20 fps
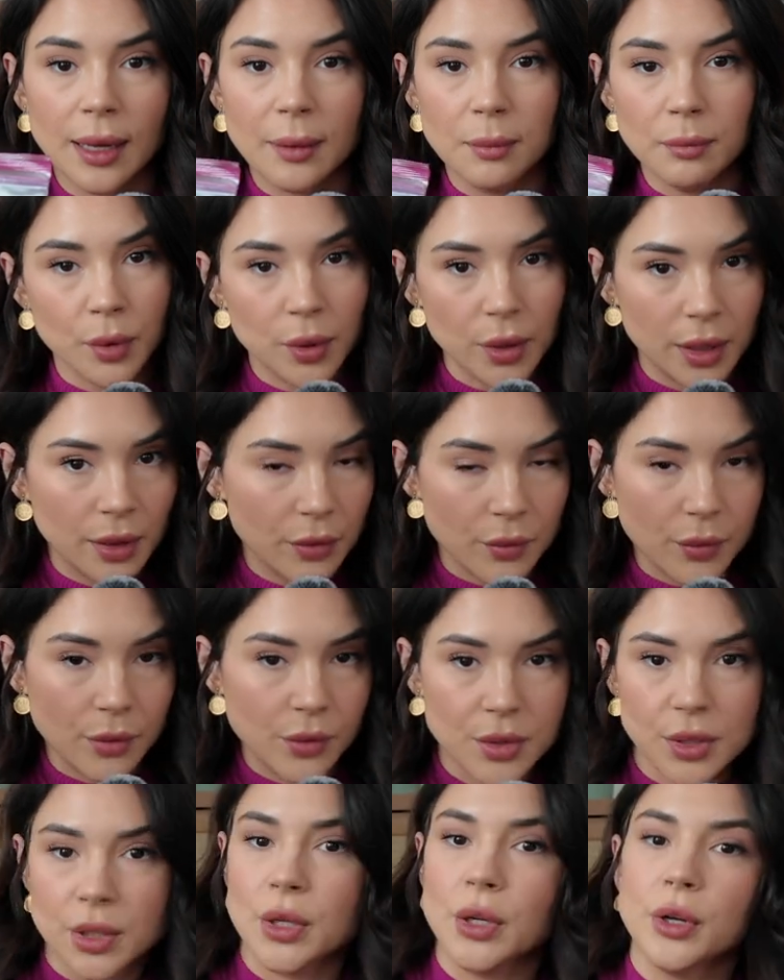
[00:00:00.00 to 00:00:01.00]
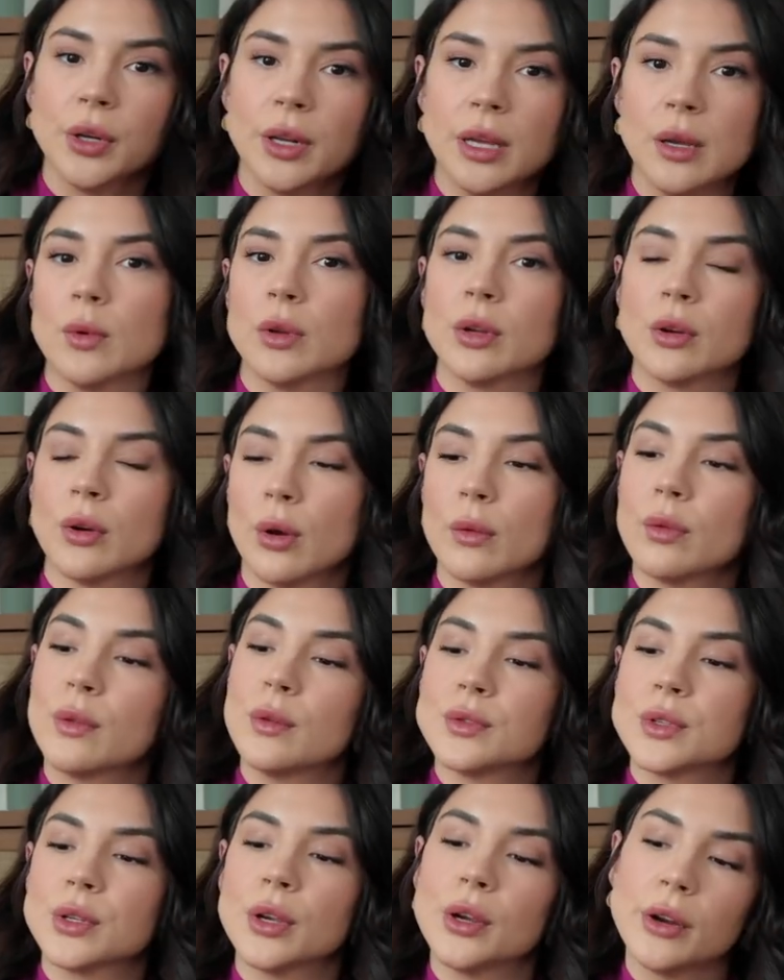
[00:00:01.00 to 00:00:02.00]
and put through security when you're going through
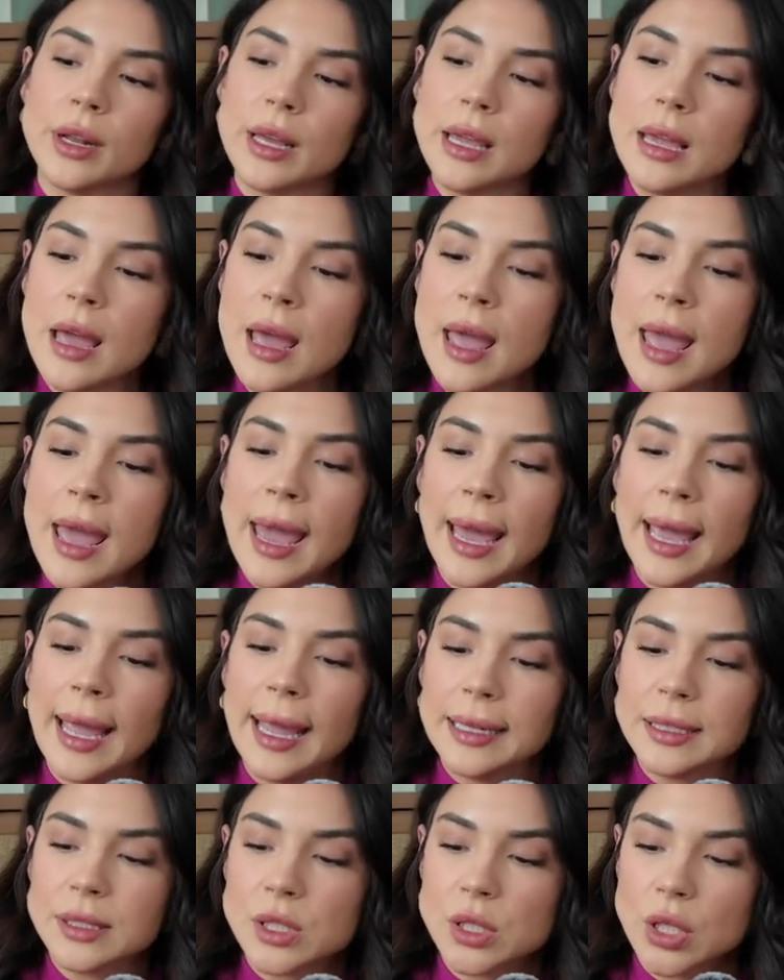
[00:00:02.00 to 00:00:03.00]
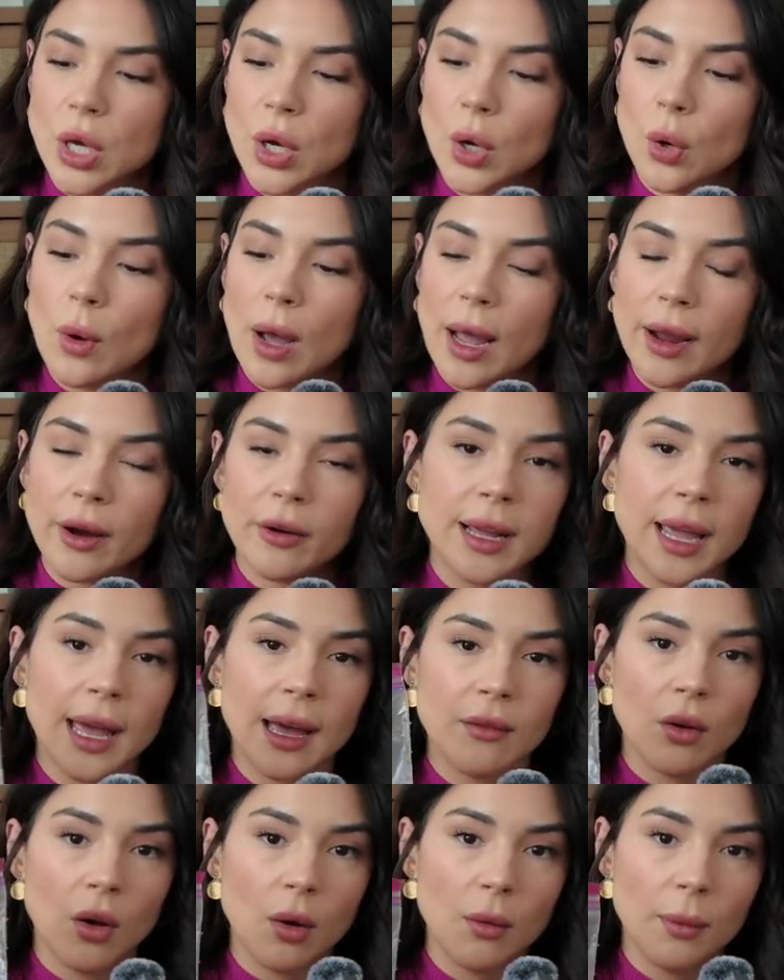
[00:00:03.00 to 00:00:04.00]
security. And so I already
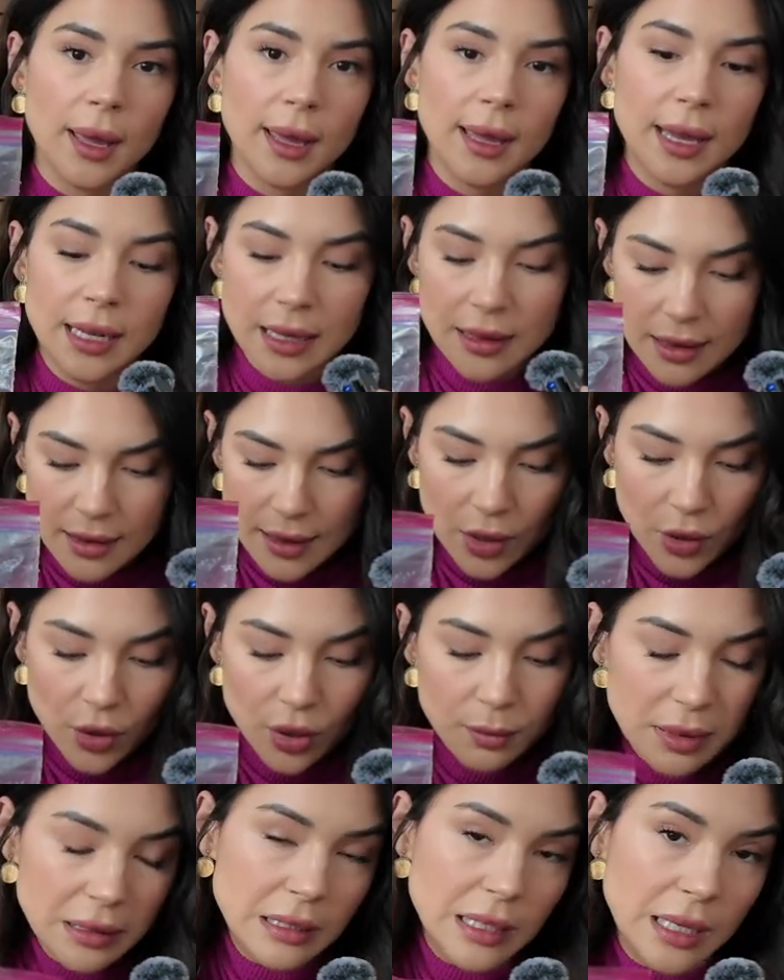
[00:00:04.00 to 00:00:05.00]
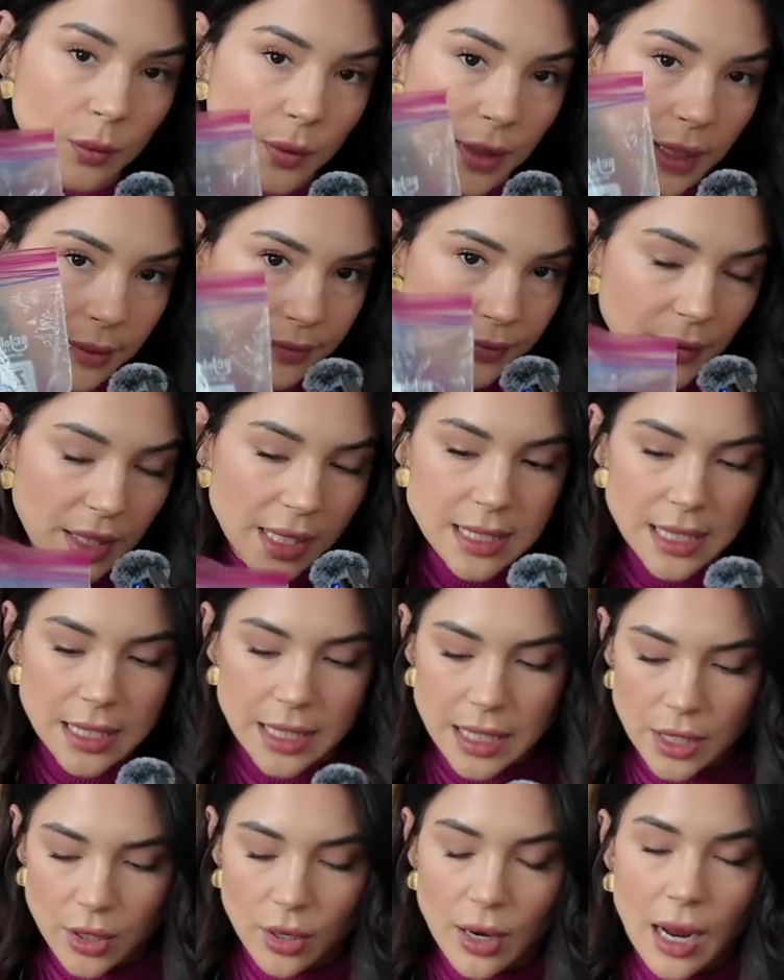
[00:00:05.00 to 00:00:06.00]
have all my, anything that could be liquid is in
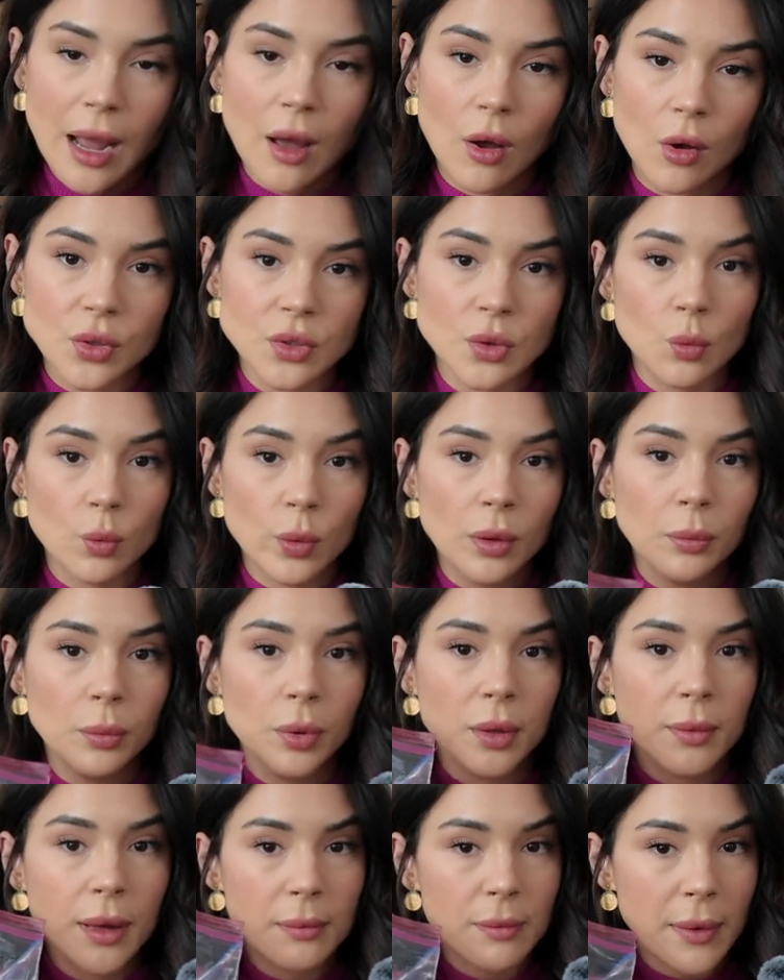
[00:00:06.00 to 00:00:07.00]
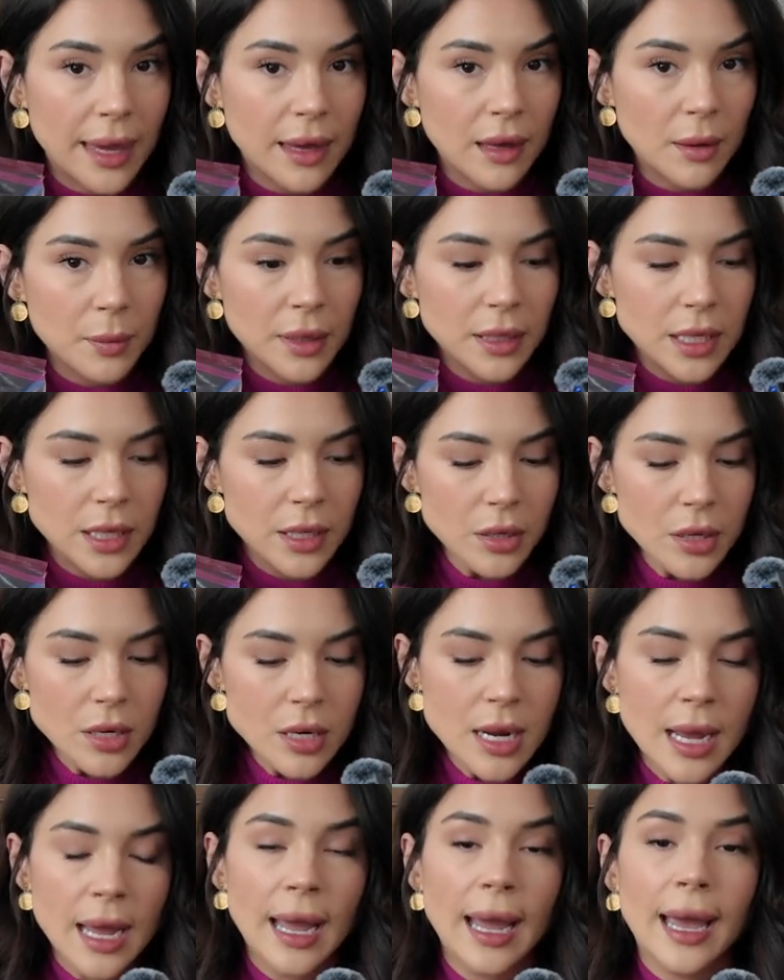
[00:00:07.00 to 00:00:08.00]
here. I also will put my makeup in here,
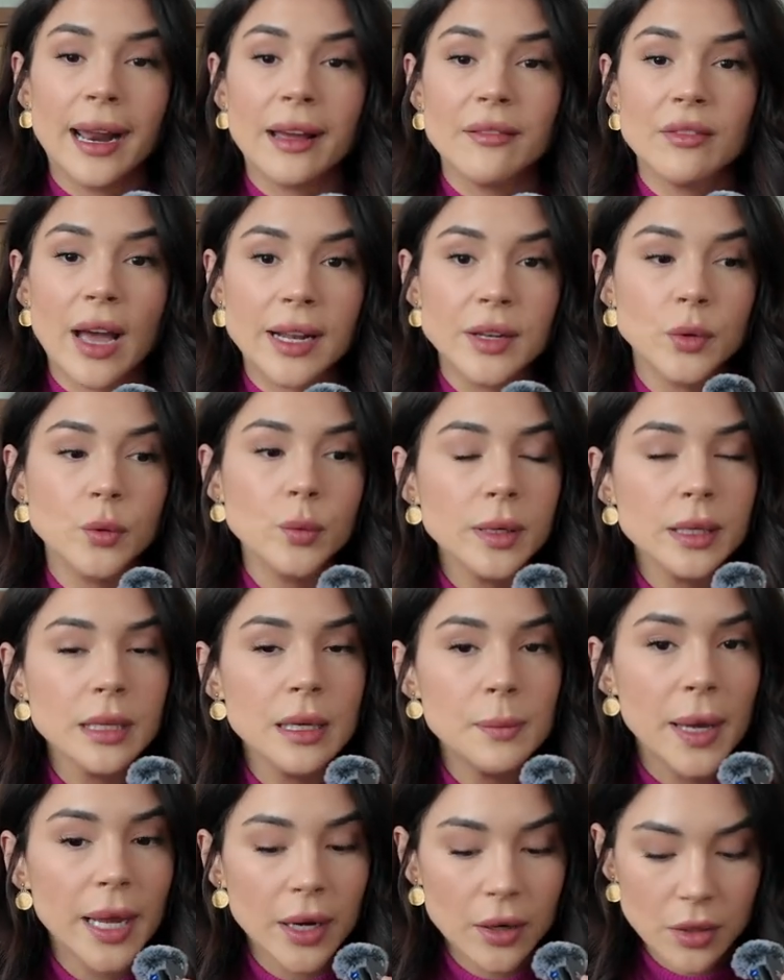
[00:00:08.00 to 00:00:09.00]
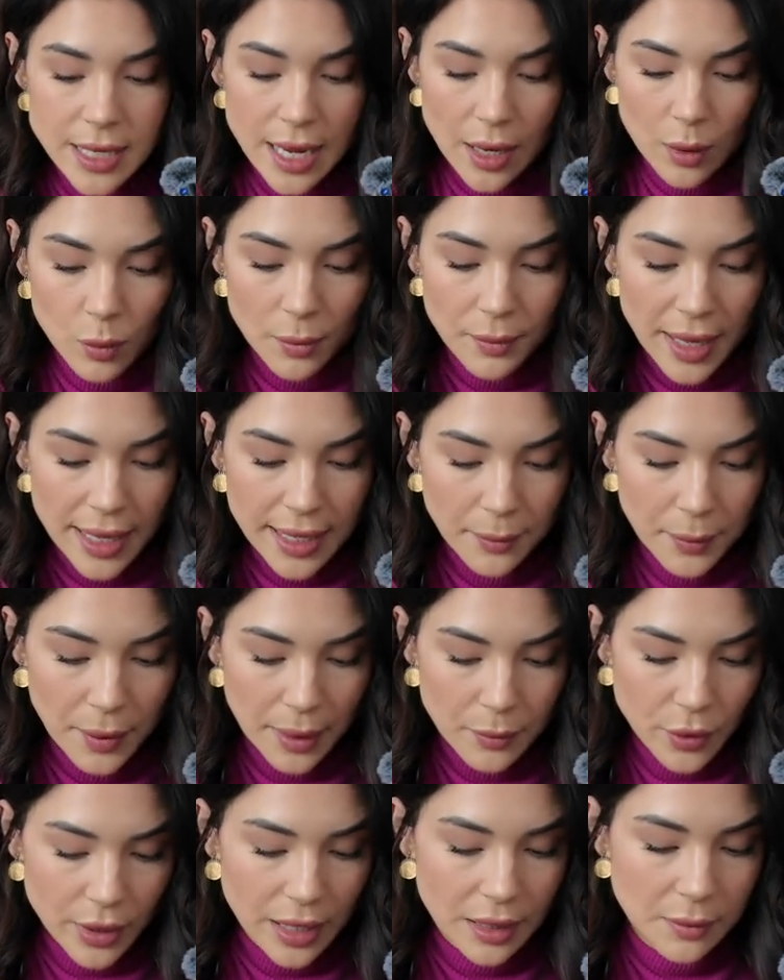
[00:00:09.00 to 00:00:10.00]
and I've had to really pare down what makeup I'm
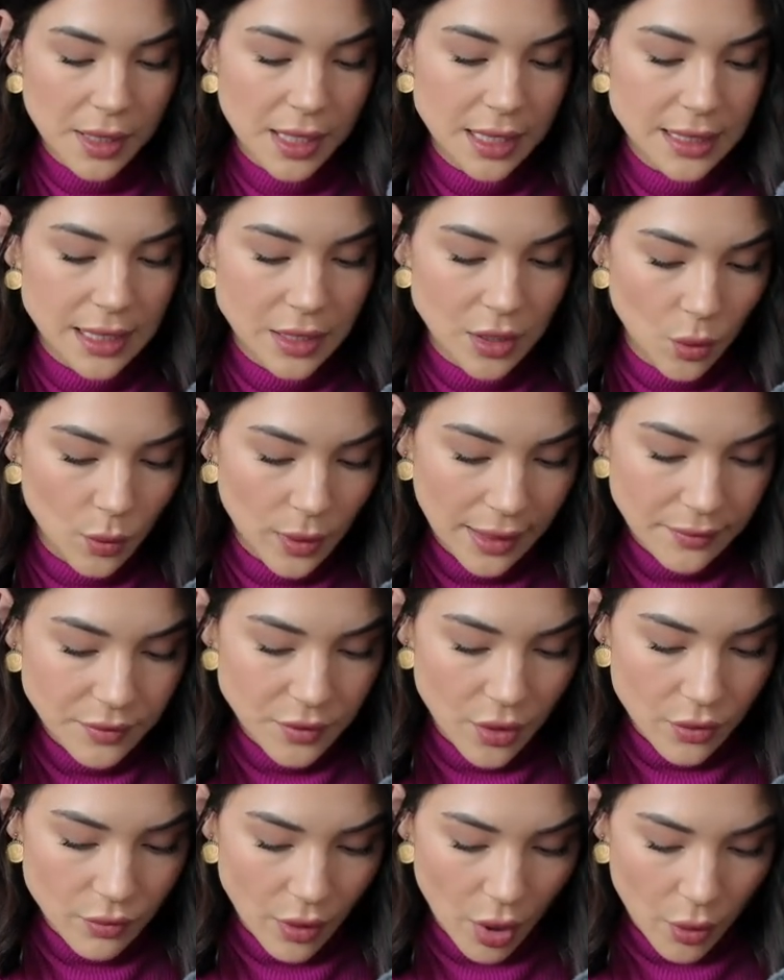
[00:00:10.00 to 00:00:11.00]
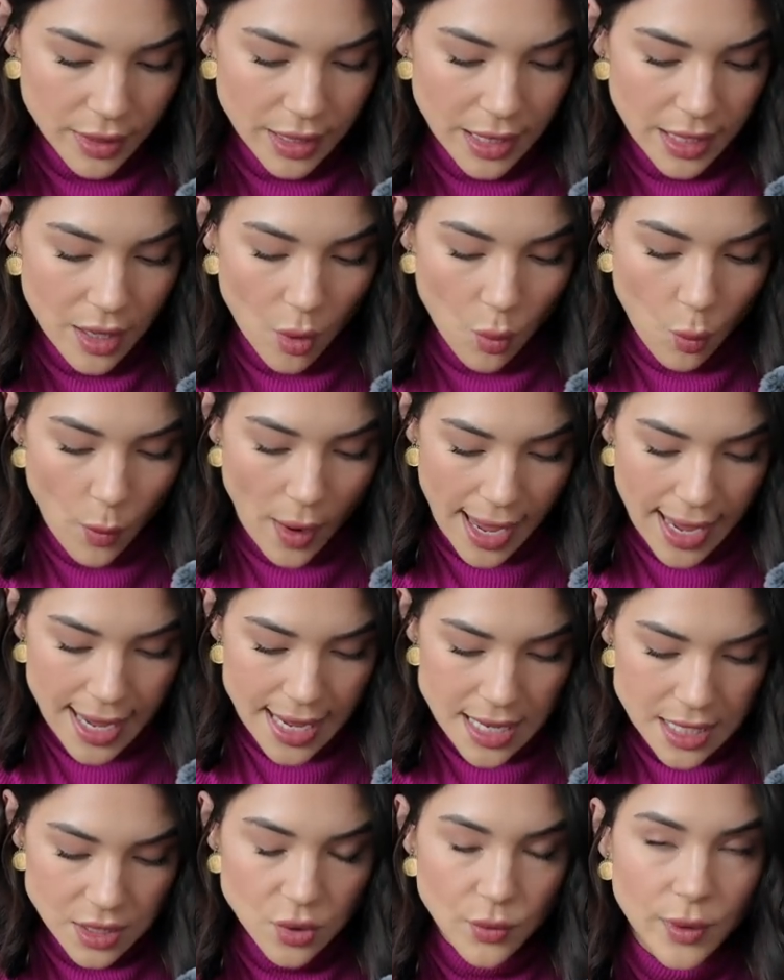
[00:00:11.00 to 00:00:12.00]
bringing because I don't want to have to throw any
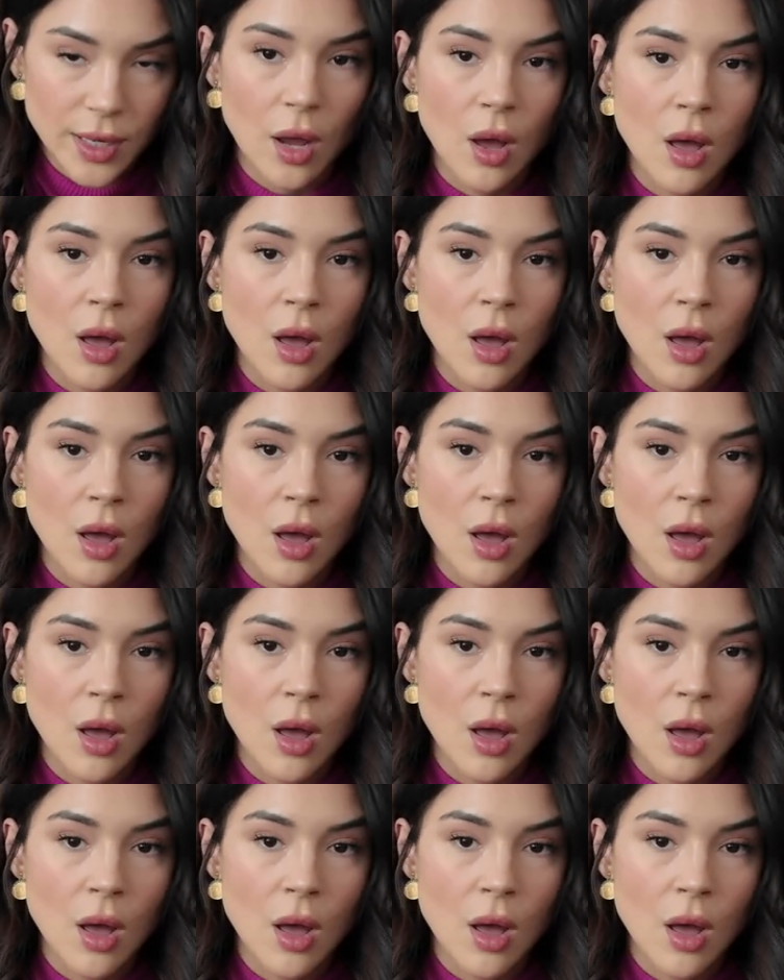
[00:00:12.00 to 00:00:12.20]
away. So